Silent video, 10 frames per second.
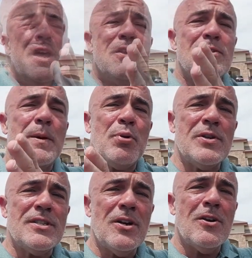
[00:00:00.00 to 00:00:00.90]
There's a
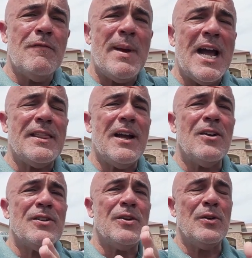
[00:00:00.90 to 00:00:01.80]
preserve back there
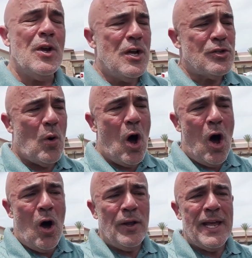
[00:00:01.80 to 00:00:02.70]
so
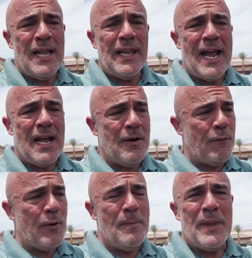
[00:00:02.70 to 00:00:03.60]
all that land
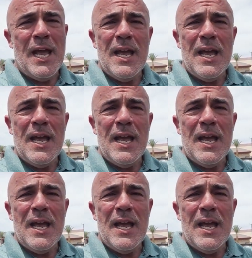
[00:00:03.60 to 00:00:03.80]
from